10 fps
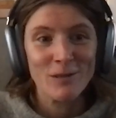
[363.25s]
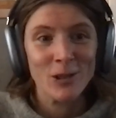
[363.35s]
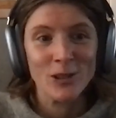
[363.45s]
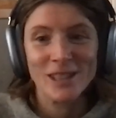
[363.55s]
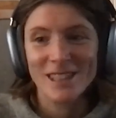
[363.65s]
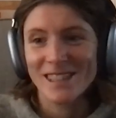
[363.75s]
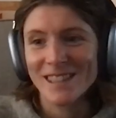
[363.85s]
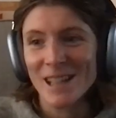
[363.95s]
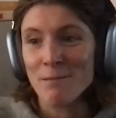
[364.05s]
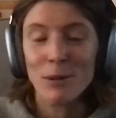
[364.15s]
was
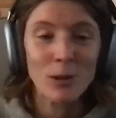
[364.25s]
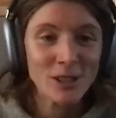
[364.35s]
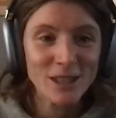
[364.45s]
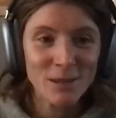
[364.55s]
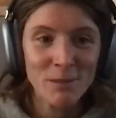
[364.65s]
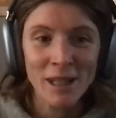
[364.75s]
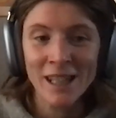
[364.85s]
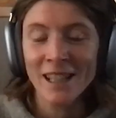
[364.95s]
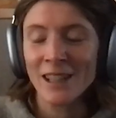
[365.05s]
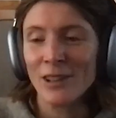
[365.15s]
important to
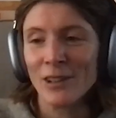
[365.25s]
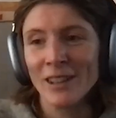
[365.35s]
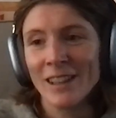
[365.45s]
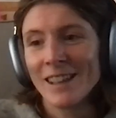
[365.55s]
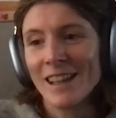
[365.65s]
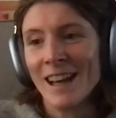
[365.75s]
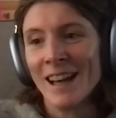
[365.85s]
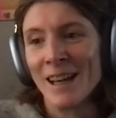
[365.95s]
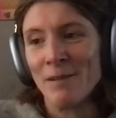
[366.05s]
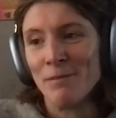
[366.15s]
me, you know.
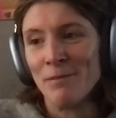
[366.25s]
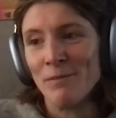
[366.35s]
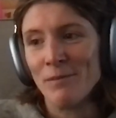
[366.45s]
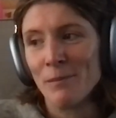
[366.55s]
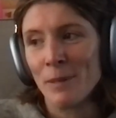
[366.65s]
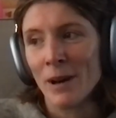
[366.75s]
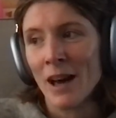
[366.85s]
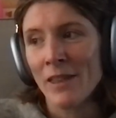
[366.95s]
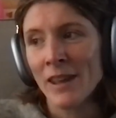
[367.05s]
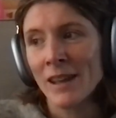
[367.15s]

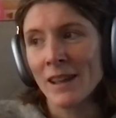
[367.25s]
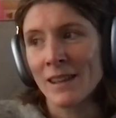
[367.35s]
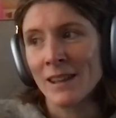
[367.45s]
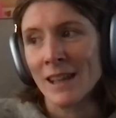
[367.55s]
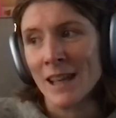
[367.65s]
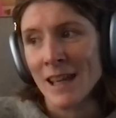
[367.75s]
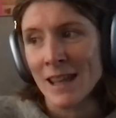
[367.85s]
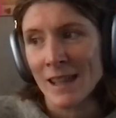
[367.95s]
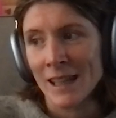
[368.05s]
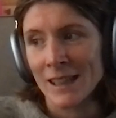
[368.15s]
But I think the
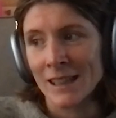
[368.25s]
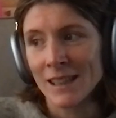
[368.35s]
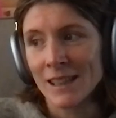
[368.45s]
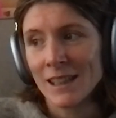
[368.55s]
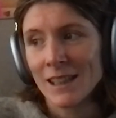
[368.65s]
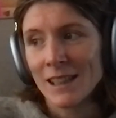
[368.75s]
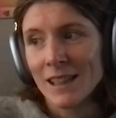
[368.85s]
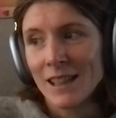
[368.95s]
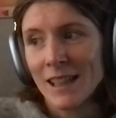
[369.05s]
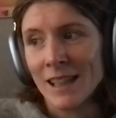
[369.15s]
key thing
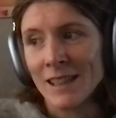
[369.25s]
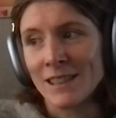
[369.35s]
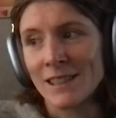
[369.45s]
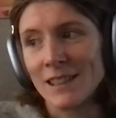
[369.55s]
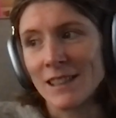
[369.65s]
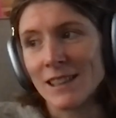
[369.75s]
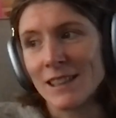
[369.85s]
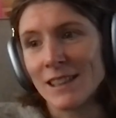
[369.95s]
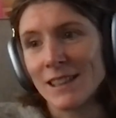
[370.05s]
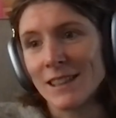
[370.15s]
is
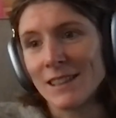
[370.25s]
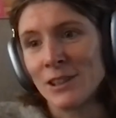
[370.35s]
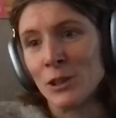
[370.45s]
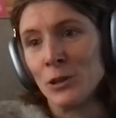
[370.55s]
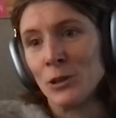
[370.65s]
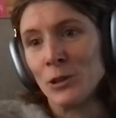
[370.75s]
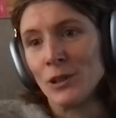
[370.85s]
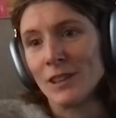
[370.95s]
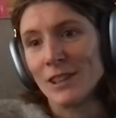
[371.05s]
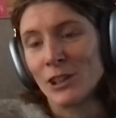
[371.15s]

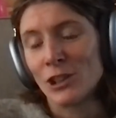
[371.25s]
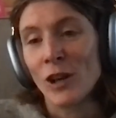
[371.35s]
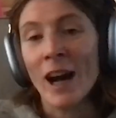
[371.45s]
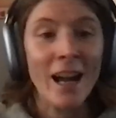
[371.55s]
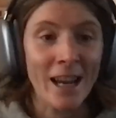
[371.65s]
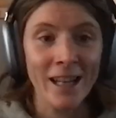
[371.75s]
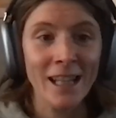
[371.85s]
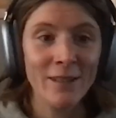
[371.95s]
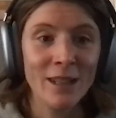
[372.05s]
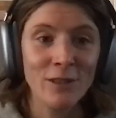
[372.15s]
to try,
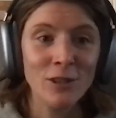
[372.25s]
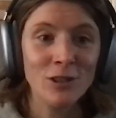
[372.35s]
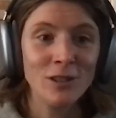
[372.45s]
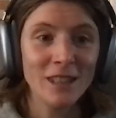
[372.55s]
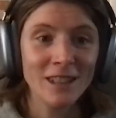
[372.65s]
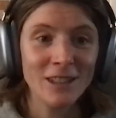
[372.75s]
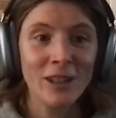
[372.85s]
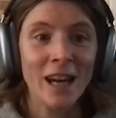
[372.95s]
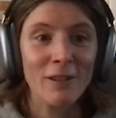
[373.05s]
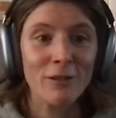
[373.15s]
even if
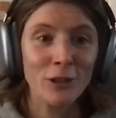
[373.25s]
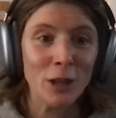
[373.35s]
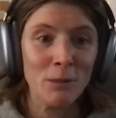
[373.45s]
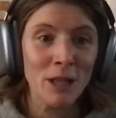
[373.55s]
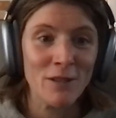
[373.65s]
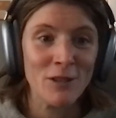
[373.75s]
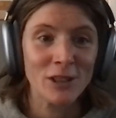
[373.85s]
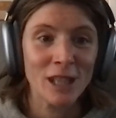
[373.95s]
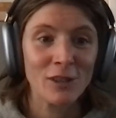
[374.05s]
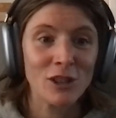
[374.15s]
you can't fully believe in
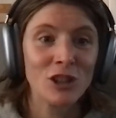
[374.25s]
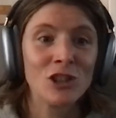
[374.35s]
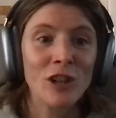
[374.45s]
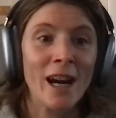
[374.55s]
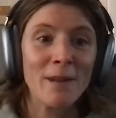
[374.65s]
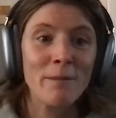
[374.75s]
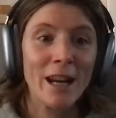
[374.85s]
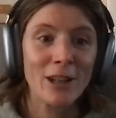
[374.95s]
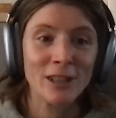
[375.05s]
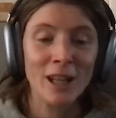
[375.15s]
yourself, is to try and
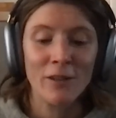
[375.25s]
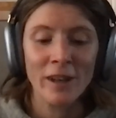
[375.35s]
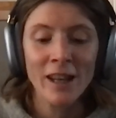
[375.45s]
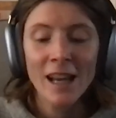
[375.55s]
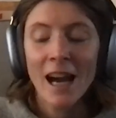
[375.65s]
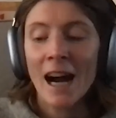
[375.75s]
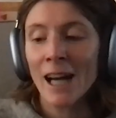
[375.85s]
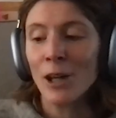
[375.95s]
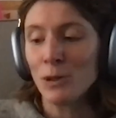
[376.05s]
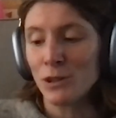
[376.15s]
back yourself. And
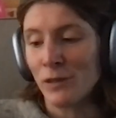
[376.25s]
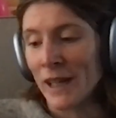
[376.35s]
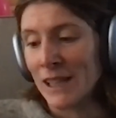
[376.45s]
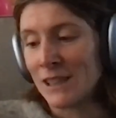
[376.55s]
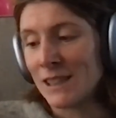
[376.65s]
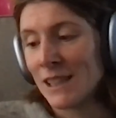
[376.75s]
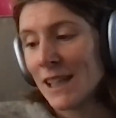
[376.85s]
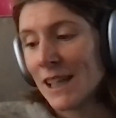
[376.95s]
I always find